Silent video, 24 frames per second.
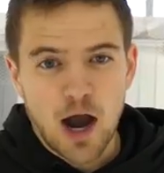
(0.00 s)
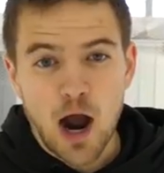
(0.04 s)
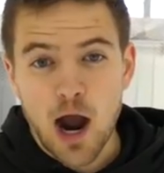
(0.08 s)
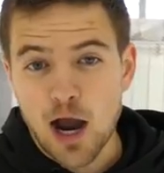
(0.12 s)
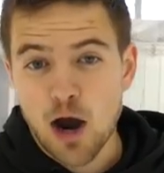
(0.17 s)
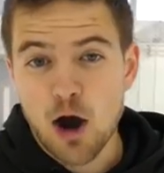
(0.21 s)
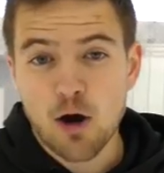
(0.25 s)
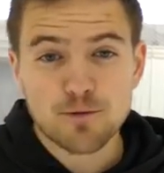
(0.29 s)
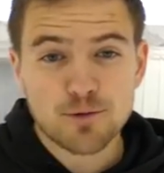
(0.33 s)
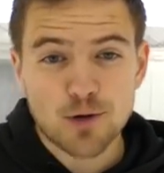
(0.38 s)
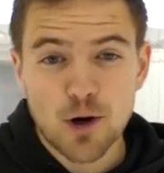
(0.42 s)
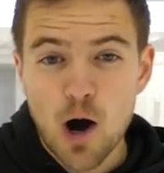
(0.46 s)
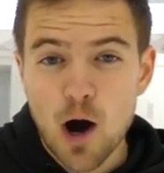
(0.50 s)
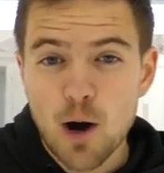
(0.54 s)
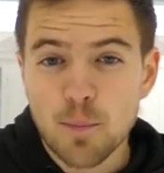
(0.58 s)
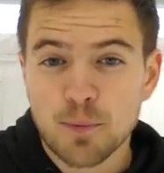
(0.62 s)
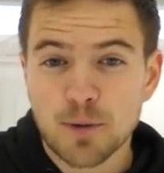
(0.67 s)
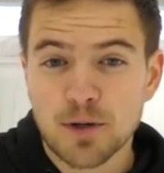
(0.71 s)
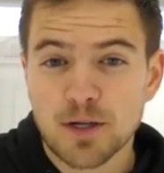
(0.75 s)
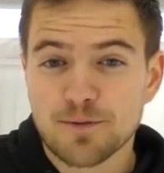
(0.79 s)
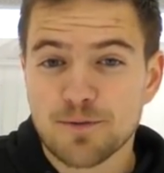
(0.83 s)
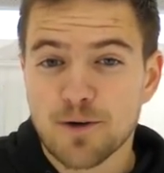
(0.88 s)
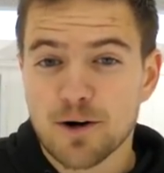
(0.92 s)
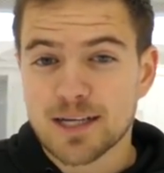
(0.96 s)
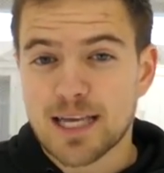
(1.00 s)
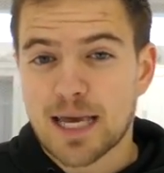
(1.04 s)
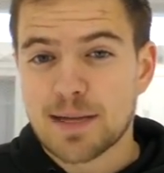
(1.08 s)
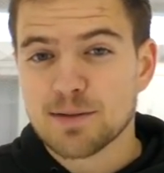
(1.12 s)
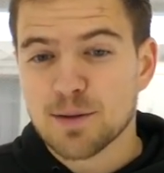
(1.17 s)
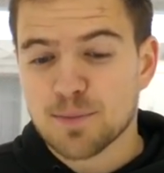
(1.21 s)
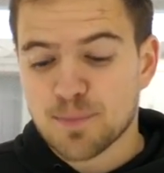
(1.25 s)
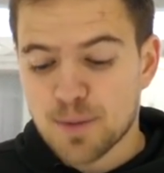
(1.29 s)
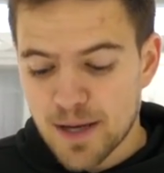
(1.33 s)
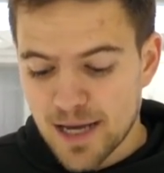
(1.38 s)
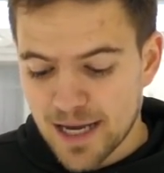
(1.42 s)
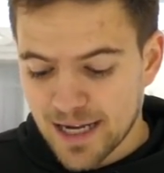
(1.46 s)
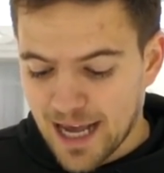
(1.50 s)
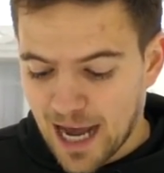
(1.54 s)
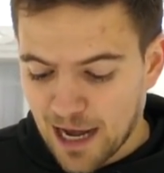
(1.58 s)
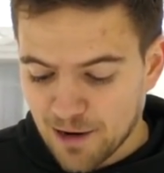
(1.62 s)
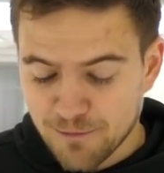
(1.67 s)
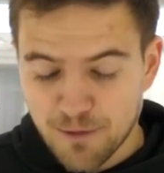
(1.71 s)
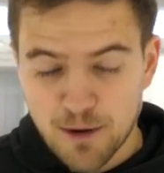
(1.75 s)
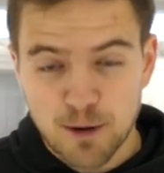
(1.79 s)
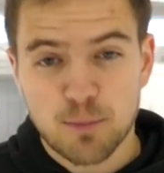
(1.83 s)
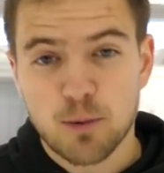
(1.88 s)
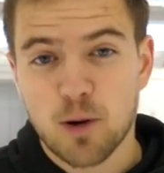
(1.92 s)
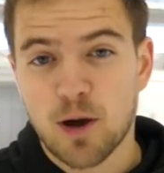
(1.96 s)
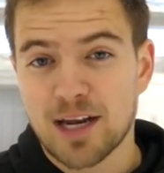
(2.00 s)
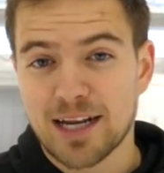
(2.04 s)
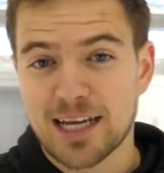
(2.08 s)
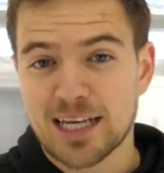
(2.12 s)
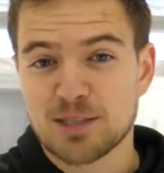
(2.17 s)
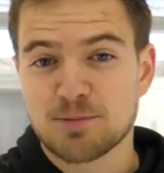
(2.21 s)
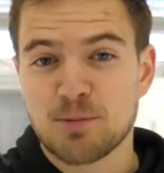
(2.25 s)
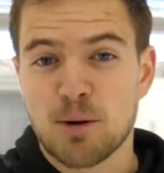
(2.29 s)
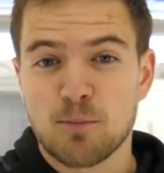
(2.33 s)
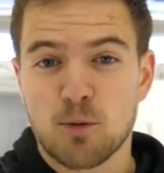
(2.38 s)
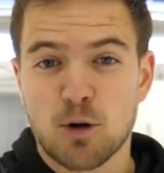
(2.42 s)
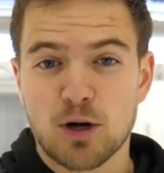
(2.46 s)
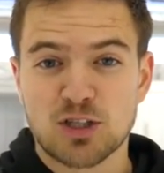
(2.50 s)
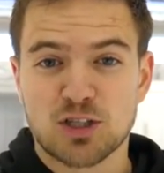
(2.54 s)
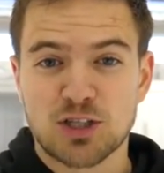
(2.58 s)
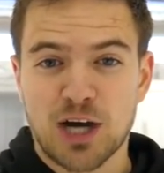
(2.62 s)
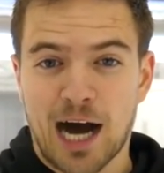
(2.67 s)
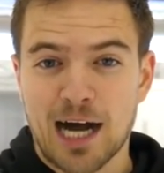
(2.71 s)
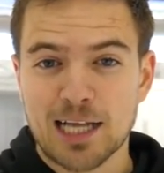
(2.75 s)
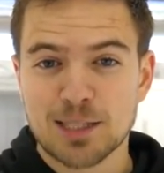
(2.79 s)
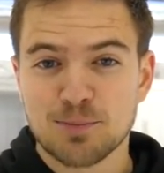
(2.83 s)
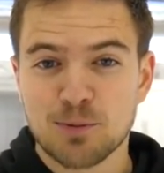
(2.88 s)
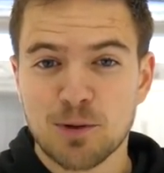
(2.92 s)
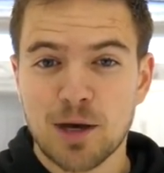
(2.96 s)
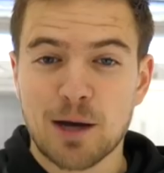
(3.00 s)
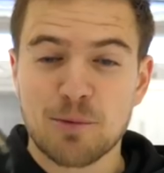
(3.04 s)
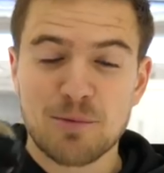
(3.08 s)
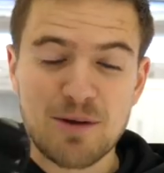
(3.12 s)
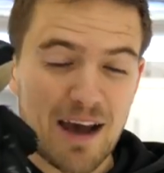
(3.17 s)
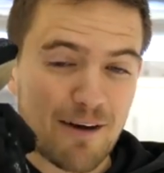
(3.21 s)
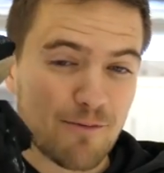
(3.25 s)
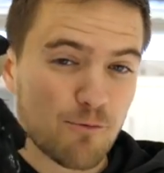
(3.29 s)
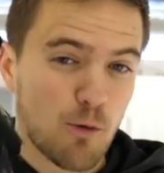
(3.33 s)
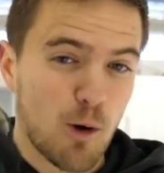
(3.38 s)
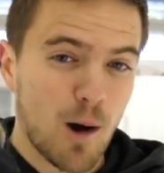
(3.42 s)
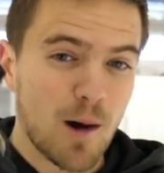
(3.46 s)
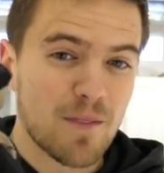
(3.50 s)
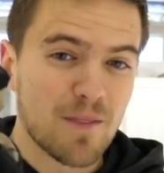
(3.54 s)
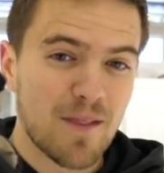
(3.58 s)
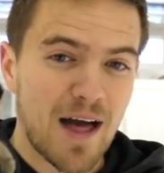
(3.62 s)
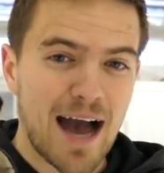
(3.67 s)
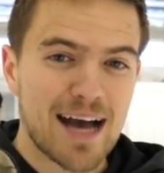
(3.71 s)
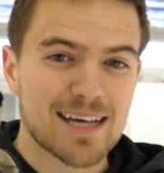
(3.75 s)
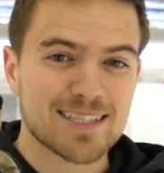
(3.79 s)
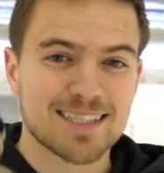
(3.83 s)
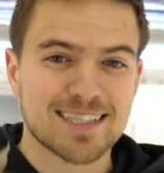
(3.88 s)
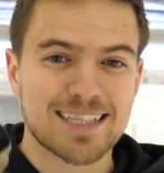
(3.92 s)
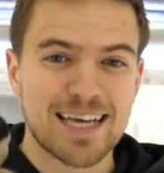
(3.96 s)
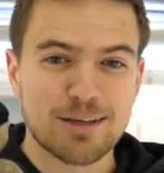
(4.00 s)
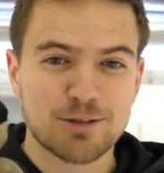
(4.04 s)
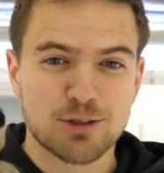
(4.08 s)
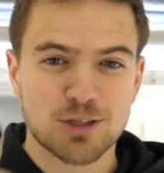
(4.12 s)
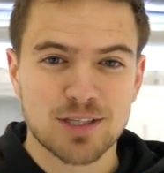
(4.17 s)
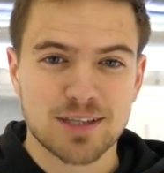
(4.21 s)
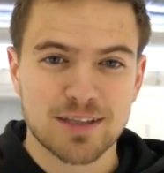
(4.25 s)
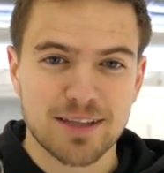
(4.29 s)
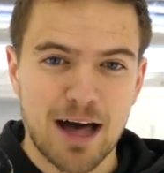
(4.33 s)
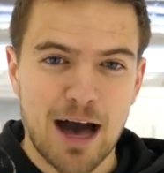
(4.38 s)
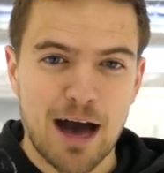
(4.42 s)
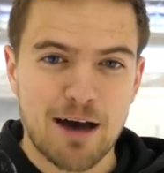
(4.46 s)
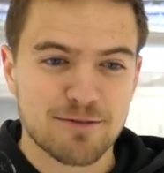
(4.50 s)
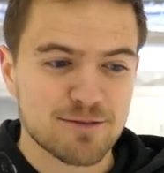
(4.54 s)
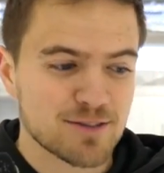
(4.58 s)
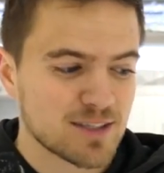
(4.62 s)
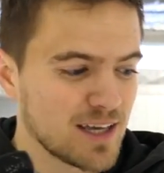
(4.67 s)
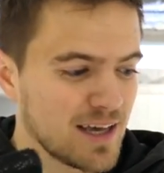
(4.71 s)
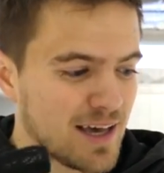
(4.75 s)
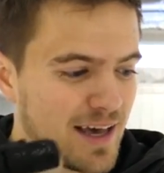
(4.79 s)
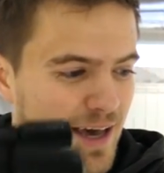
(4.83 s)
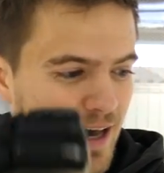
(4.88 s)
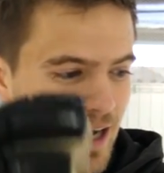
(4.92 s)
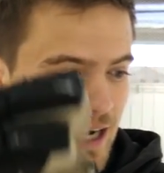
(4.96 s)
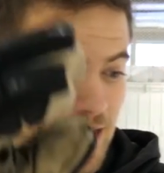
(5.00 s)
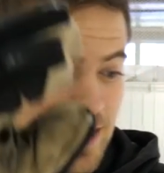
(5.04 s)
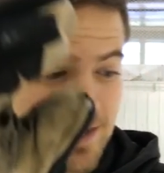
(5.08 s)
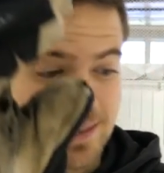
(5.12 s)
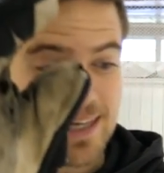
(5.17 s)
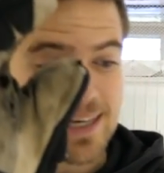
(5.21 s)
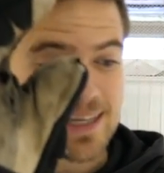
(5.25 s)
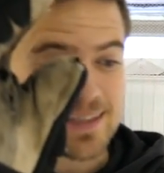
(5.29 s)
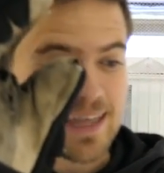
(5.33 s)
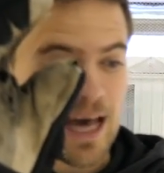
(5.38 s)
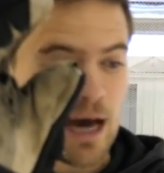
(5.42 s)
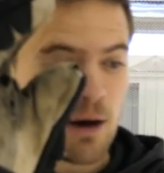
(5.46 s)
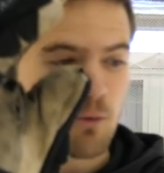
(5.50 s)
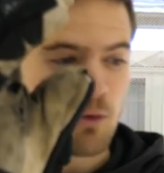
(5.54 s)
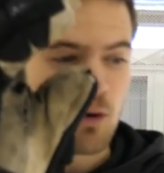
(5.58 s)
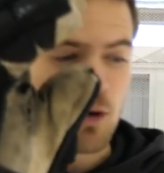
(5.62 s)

All right, overall, pretty fun game of pig. Had fun playing against my boy John's plan. We have one last station left, and I think that